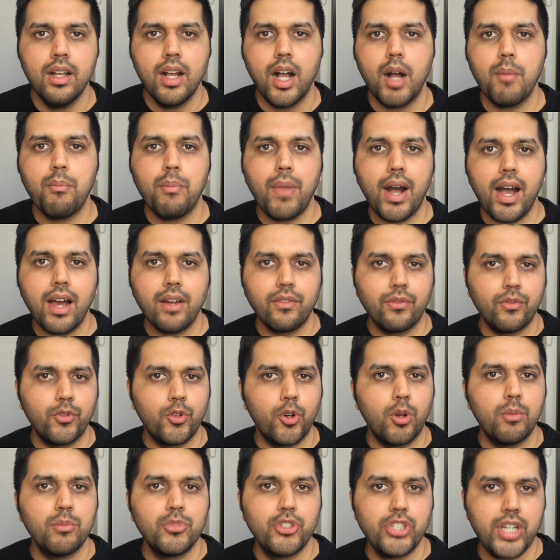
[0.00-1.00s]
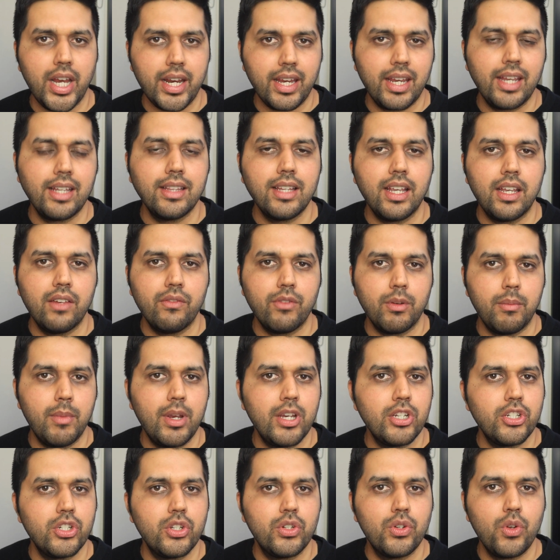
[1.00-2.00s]
apart from checking the
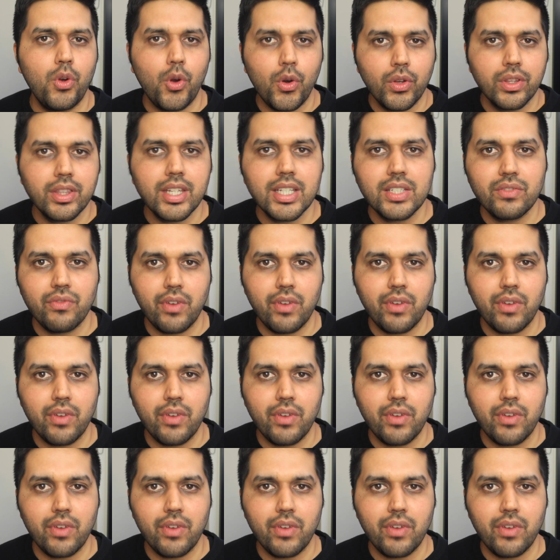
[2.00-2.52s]
information on this